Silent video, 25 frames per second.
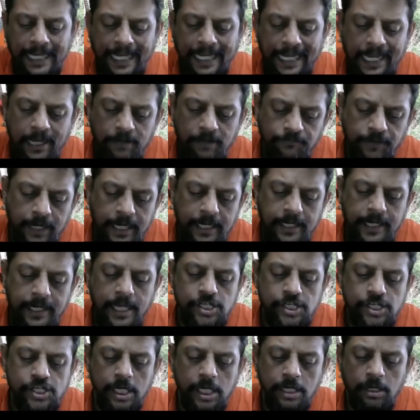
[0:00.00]
every
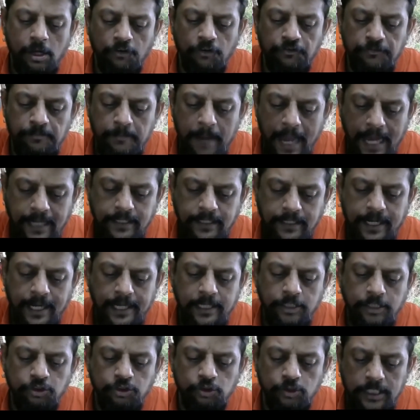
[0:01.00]
nation of
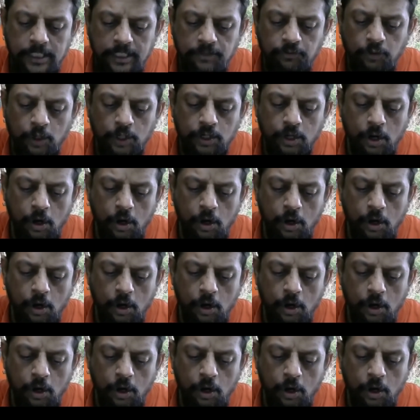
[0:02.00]
mankind to live on